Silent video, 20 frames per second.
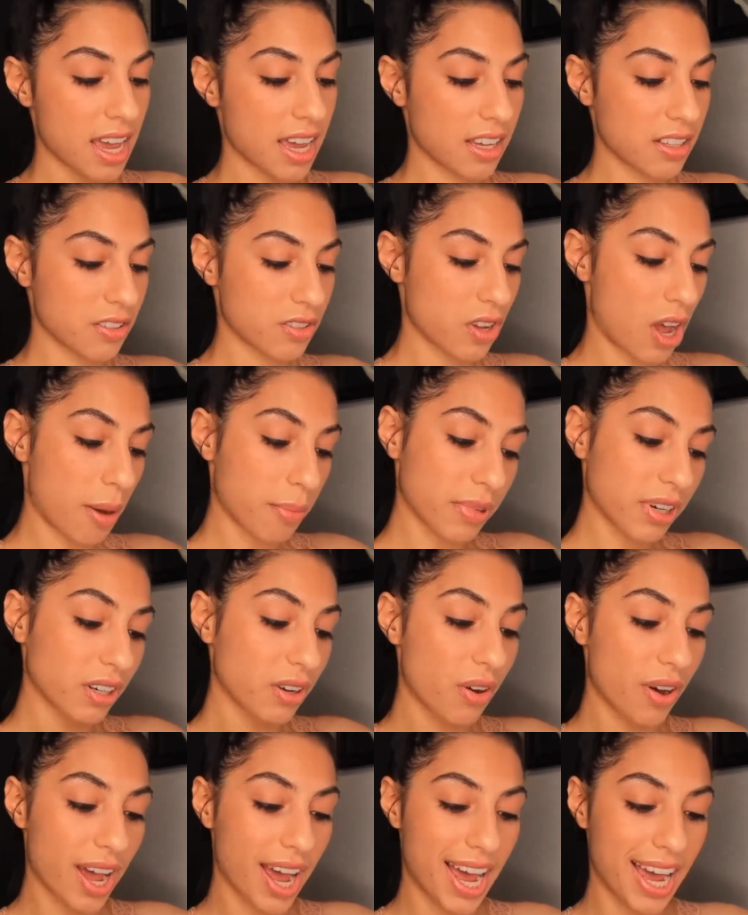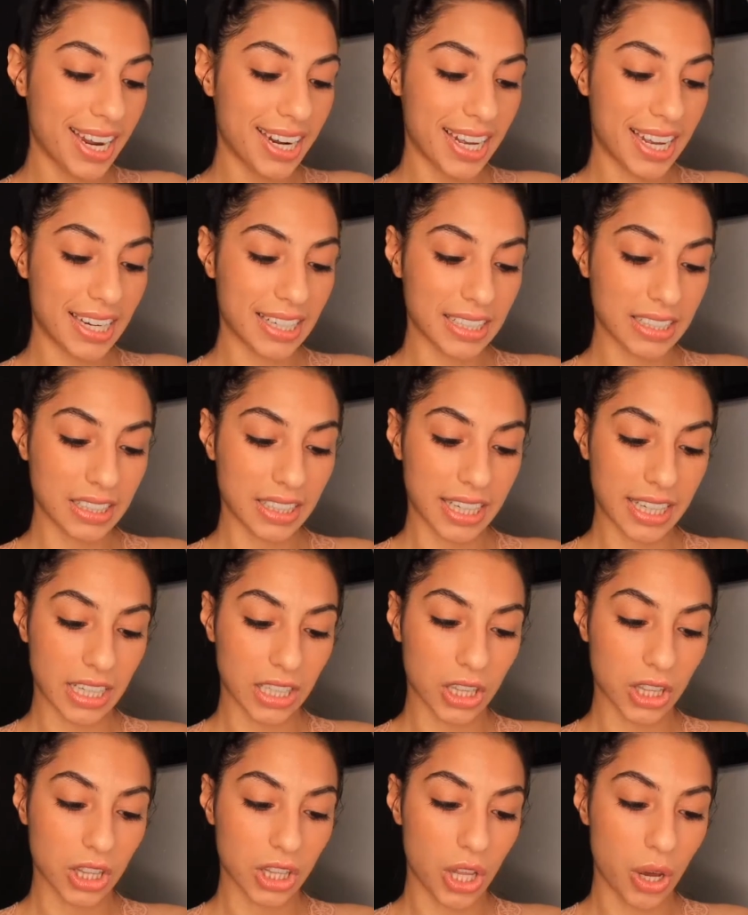And so I'm going to go ahead and click
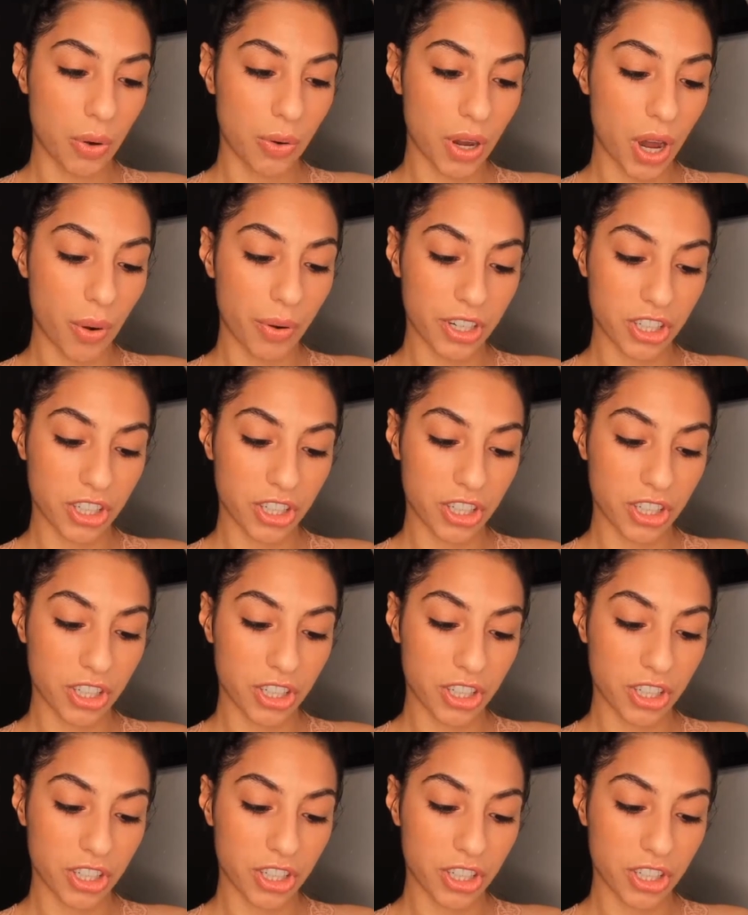logo.